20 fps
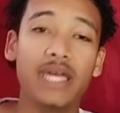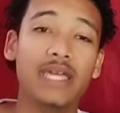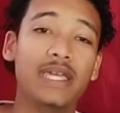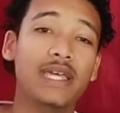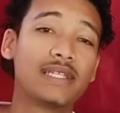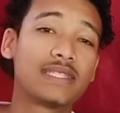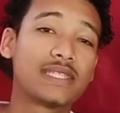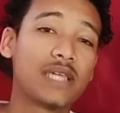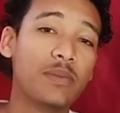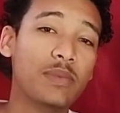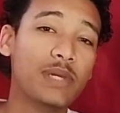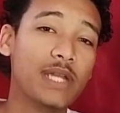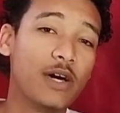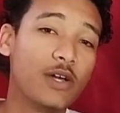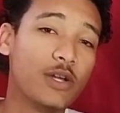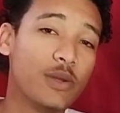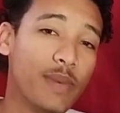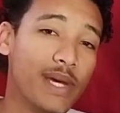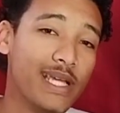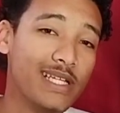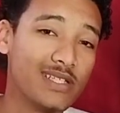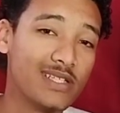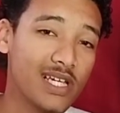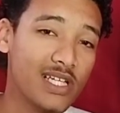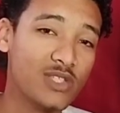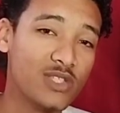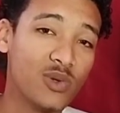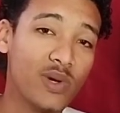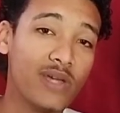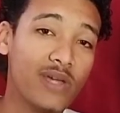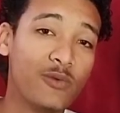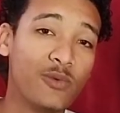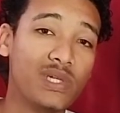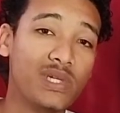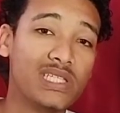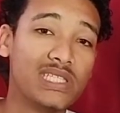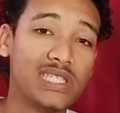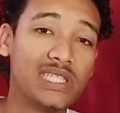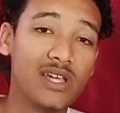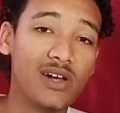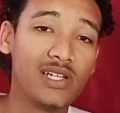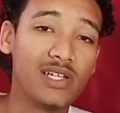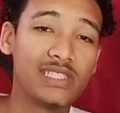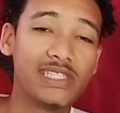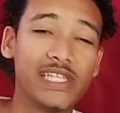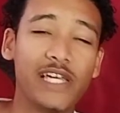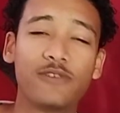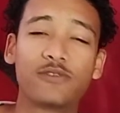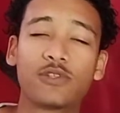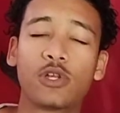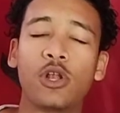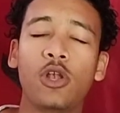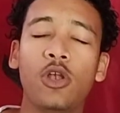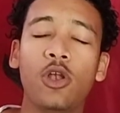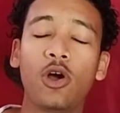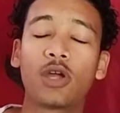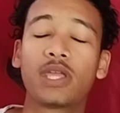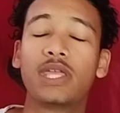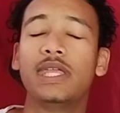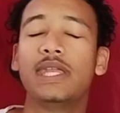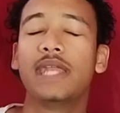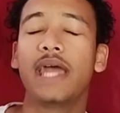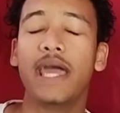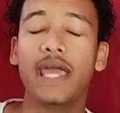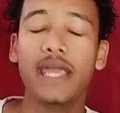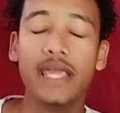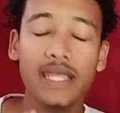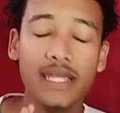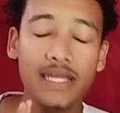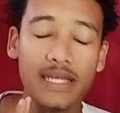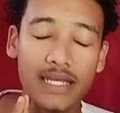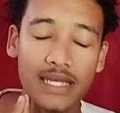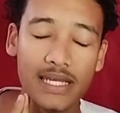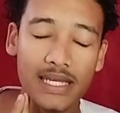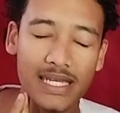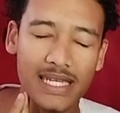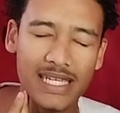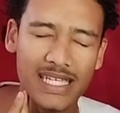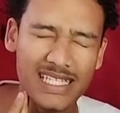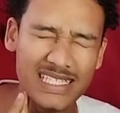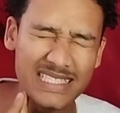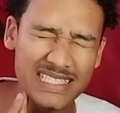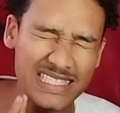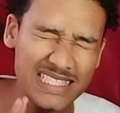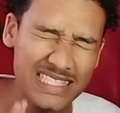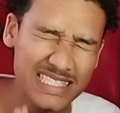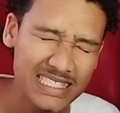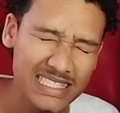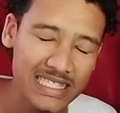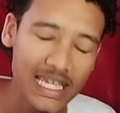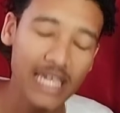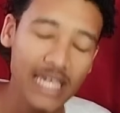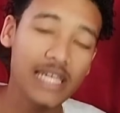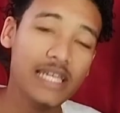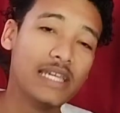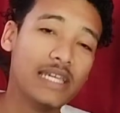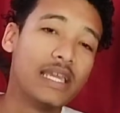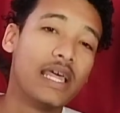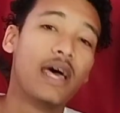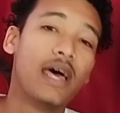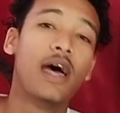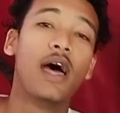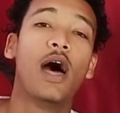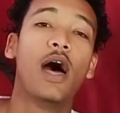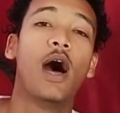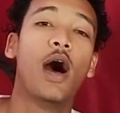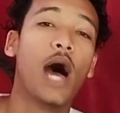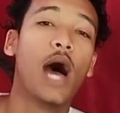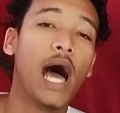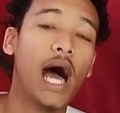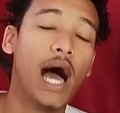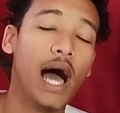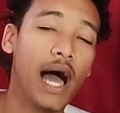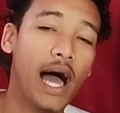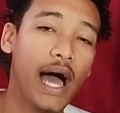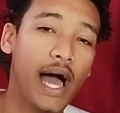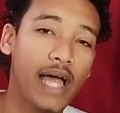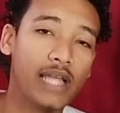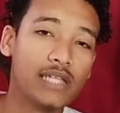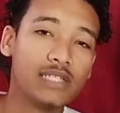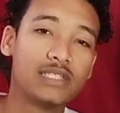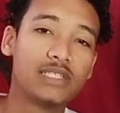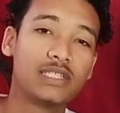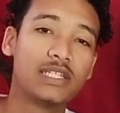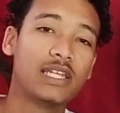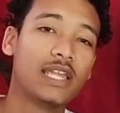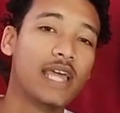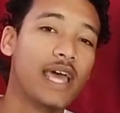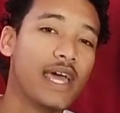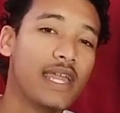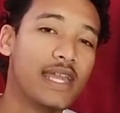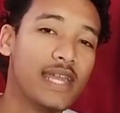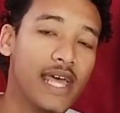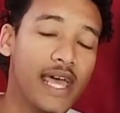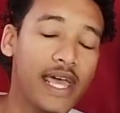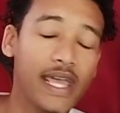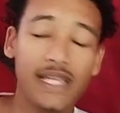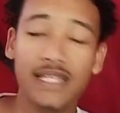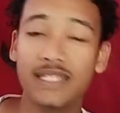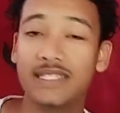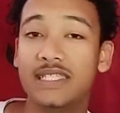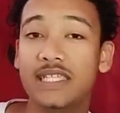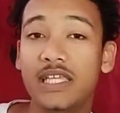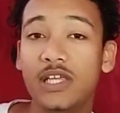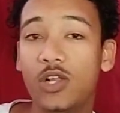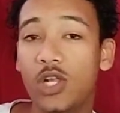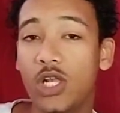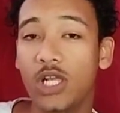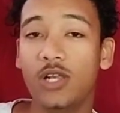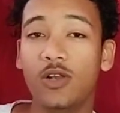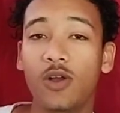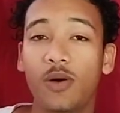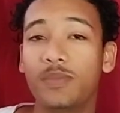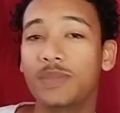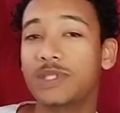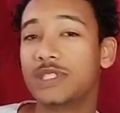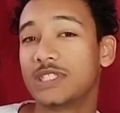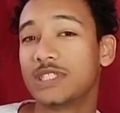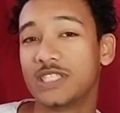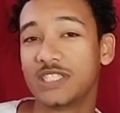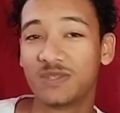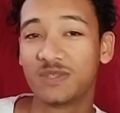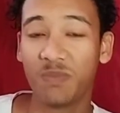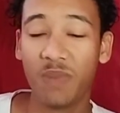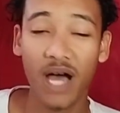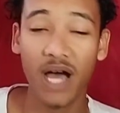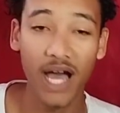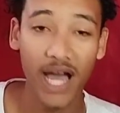Yes, coming down the main straightaway, we see ourselves clocking an insane 180 kilometers per